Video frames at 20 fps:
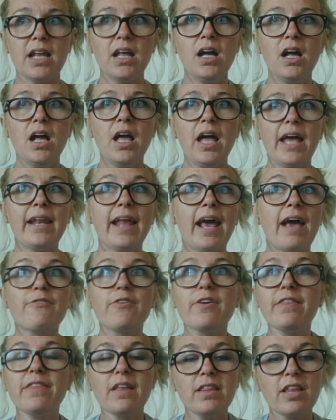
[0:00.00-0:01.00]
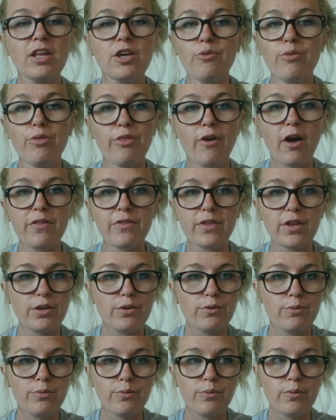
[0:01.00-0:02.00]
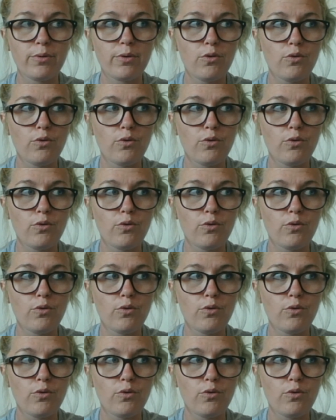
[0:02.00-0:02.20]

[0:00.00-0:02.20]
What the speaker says: and everything that you thought that you